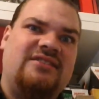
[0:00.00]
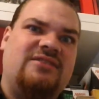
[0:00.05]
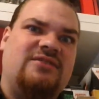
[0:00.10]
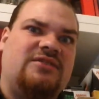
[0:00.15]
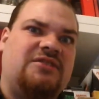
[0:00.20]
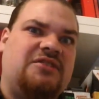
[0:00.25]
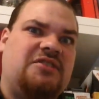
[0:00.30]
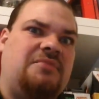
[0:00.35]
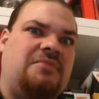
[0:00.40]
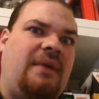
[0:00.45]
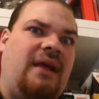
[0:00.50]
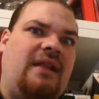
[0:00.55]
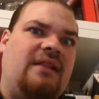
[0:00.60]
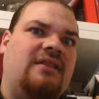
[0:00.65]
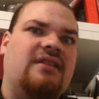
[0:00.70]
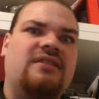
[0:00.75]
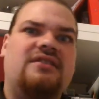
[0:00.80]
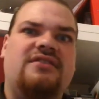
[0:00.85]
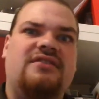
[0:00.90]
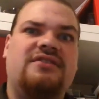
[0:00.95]
your spell
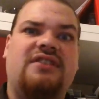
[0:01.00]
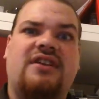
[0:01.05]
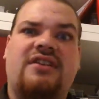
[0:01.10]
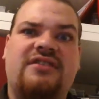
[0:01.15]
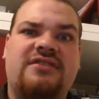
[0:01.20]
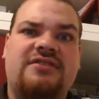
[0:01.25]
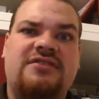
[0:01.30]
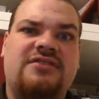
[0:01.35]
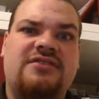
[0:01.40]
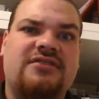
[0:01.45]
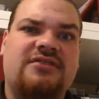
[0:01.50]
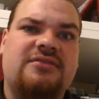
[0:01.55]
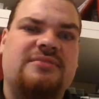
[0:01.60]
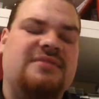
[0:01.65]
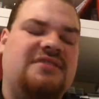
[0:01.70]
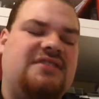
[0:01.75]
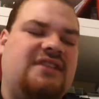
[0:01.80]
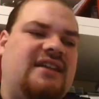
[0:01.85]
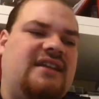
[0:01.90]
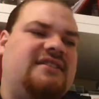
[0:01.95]
under dire
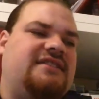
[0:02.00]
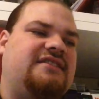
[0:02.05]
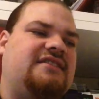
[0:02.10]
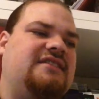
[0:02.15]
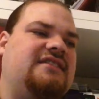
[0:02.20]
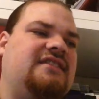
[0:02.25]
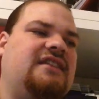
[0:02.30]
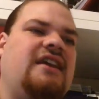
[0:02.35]
circumstances.